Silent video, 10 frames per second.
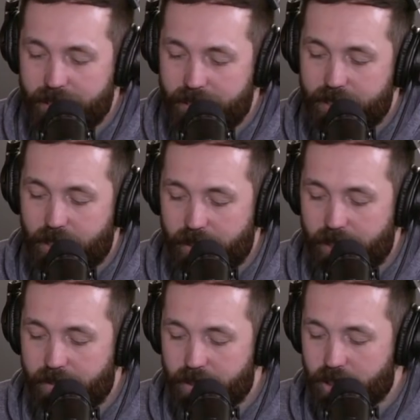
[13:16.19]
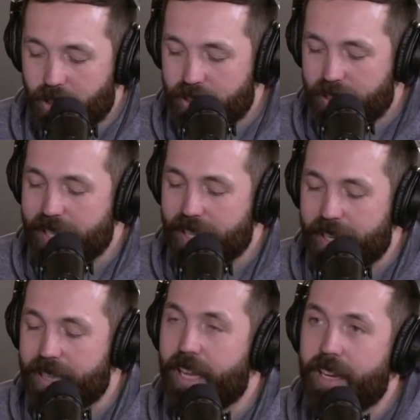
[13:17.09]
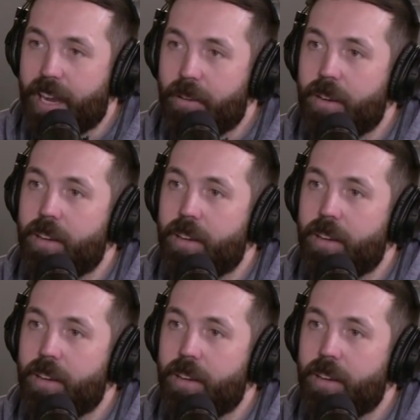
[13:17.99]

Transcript: So yeah, just thought I'd sneak that in there now.